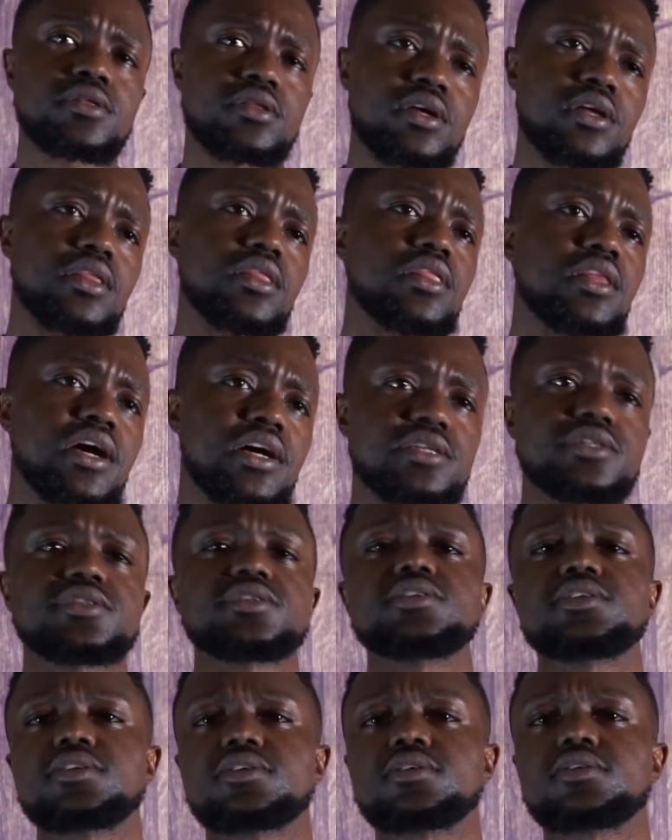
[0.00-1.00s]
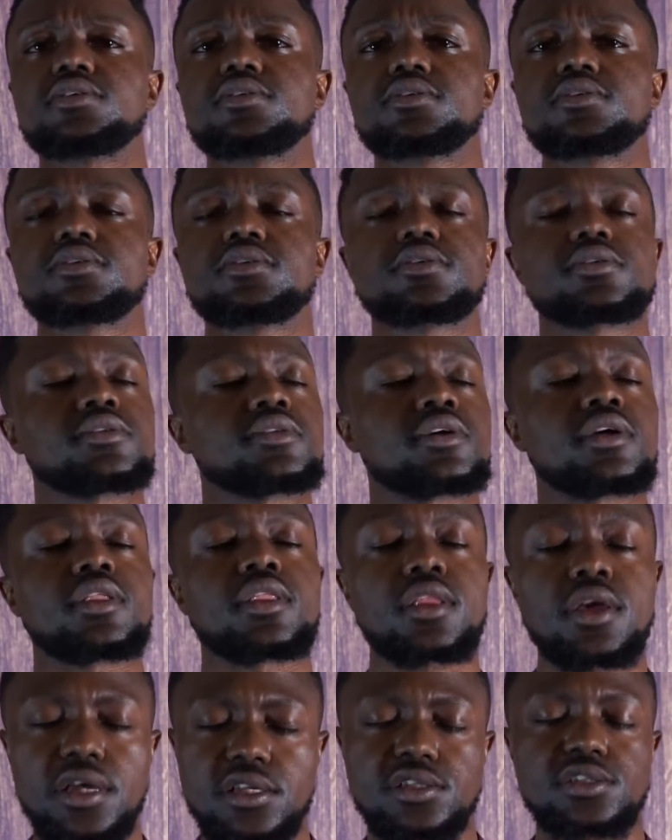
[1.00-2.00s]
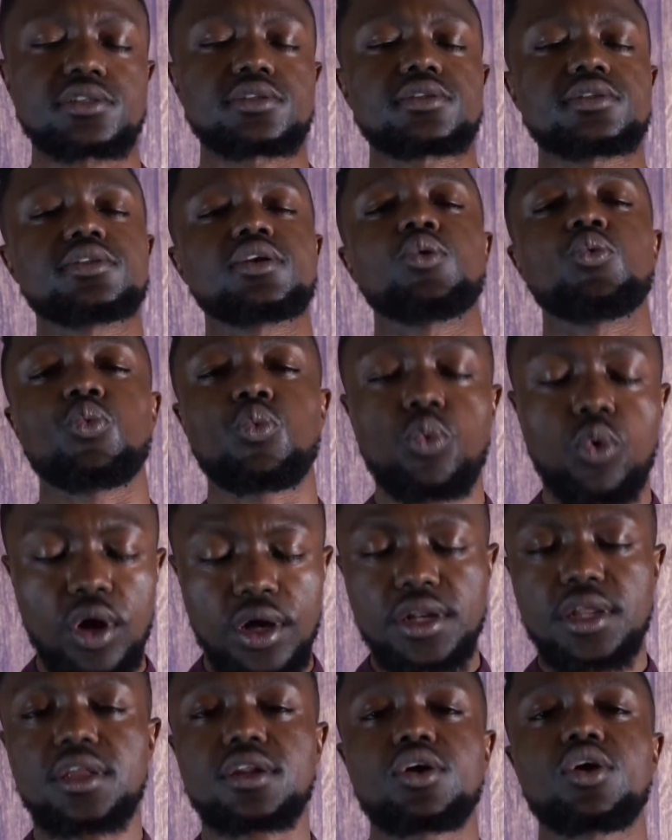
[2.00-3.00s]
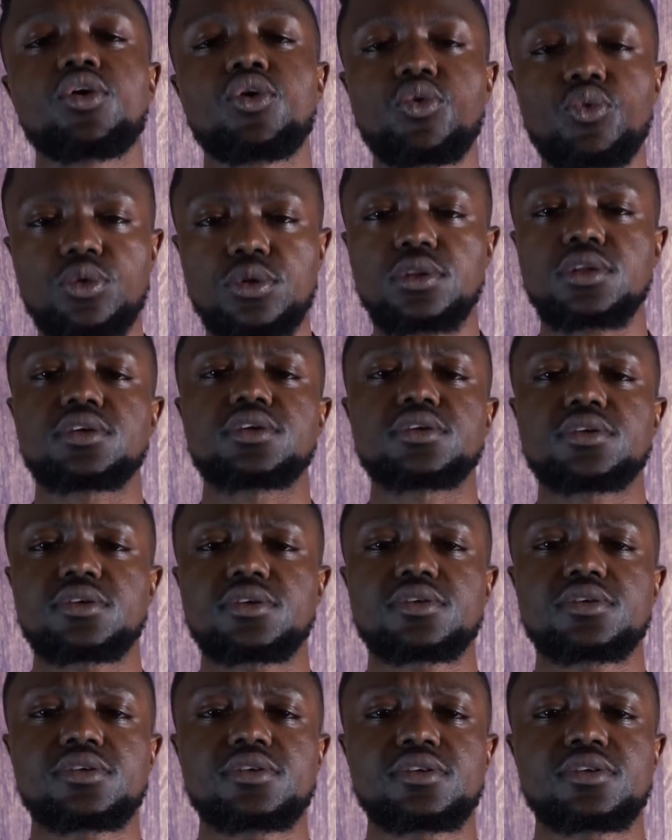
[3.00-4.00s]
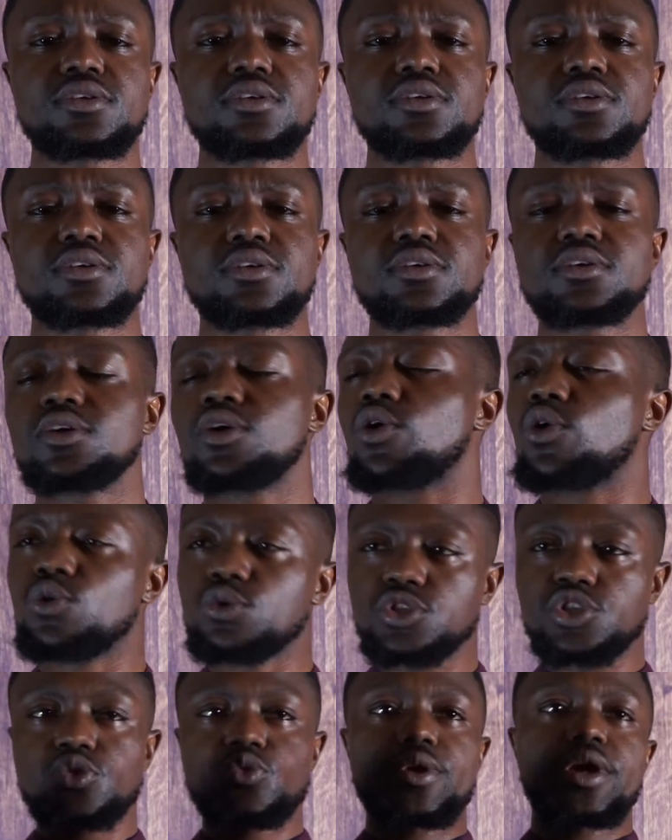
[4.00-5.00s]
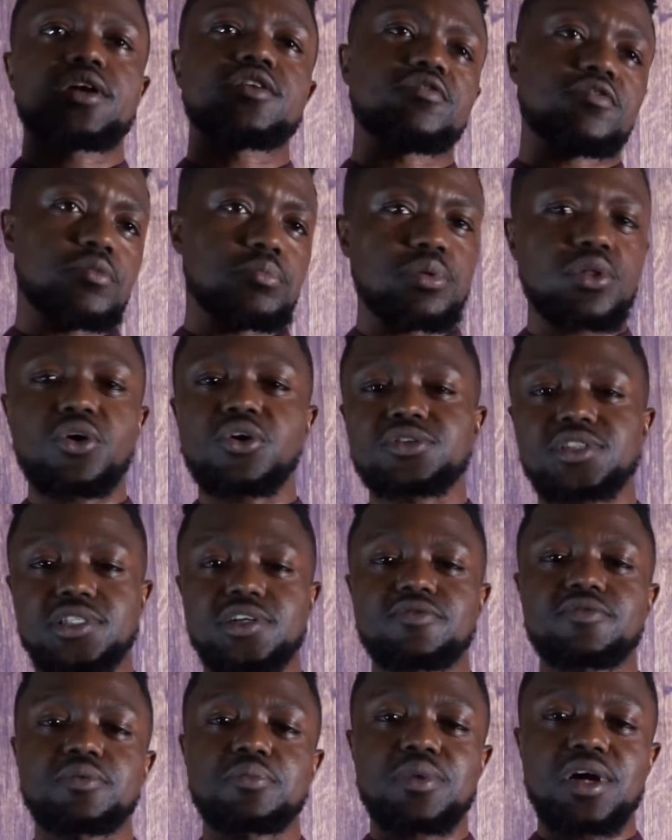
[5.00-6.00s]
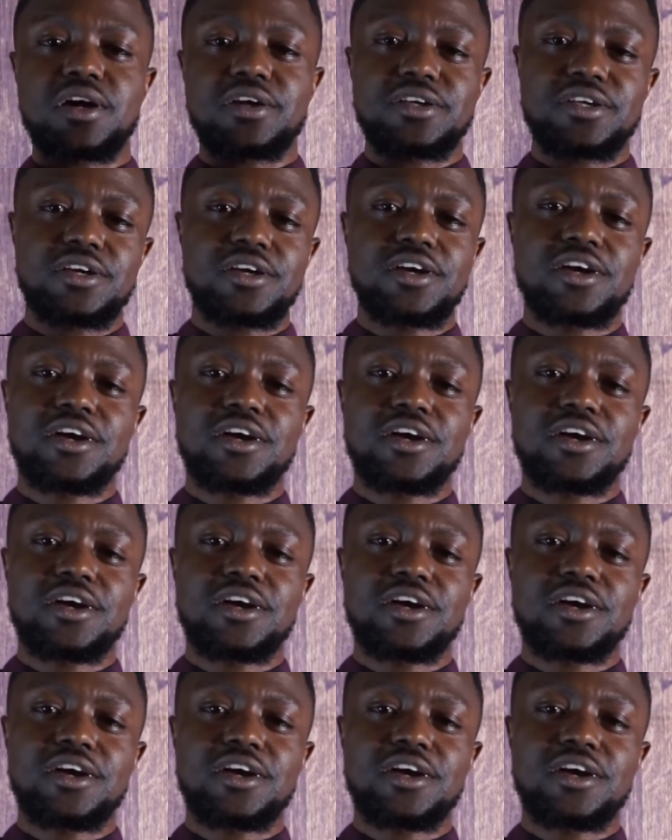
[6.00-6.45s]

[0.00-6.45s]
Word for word: the legend the legend the one and only hold your round of applause everybody